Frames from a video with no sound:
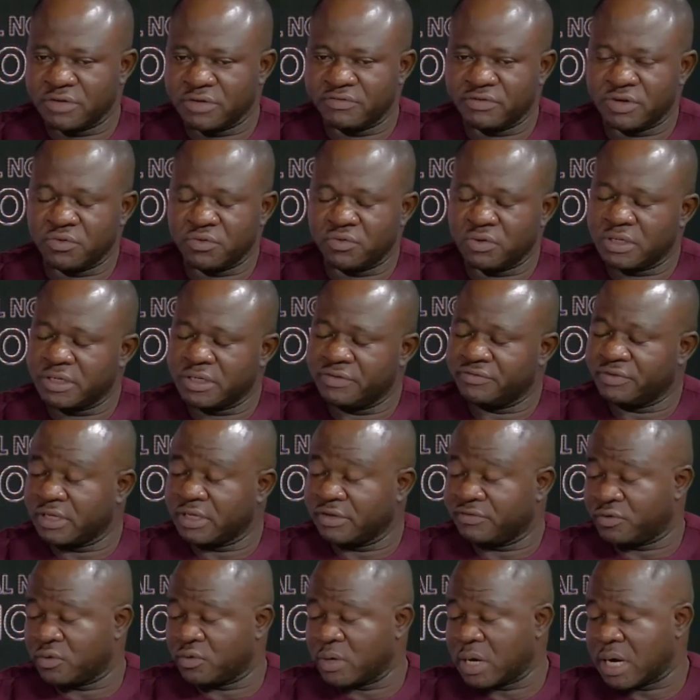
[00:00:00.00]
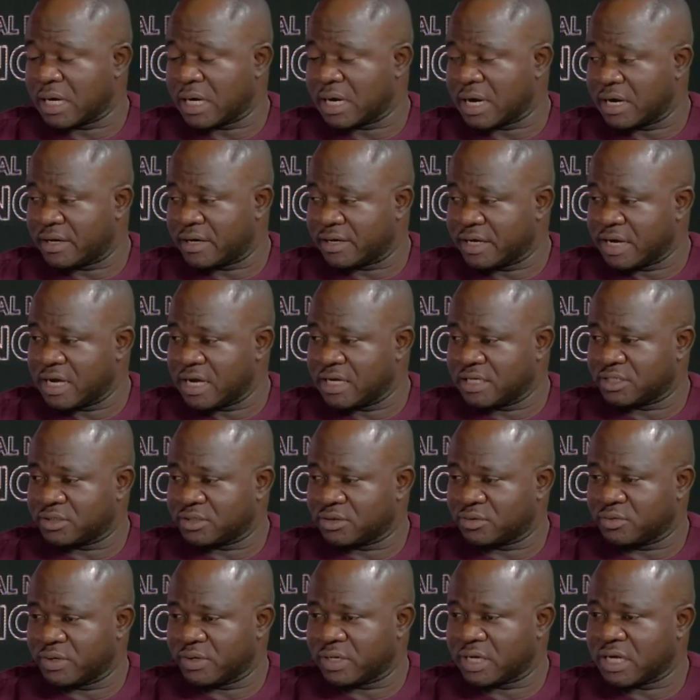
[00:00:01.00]
Even, when, even if we are
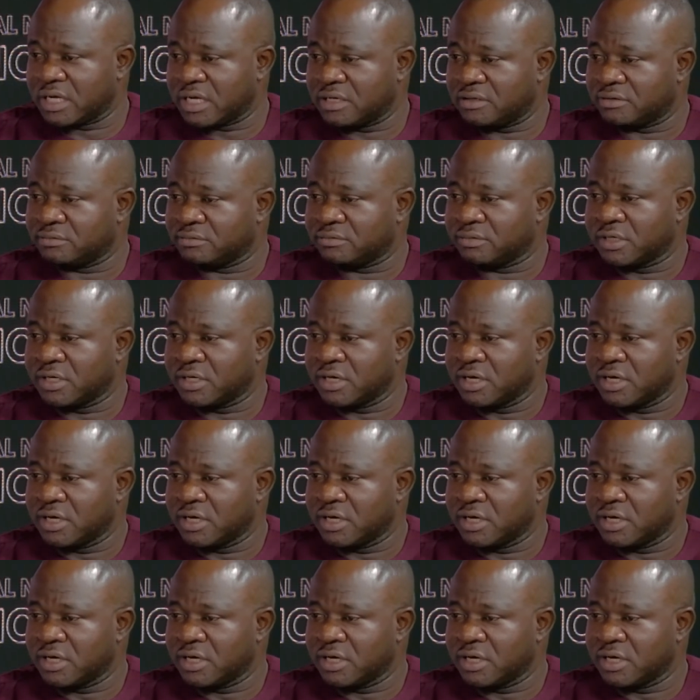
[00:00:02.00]
careers, we can